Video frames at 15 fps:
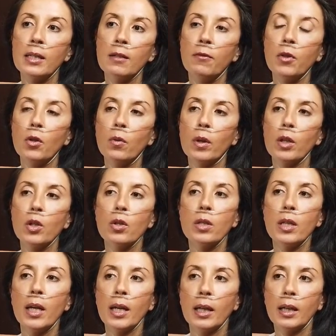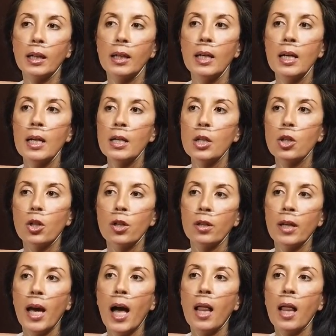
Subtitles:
if you were to take certain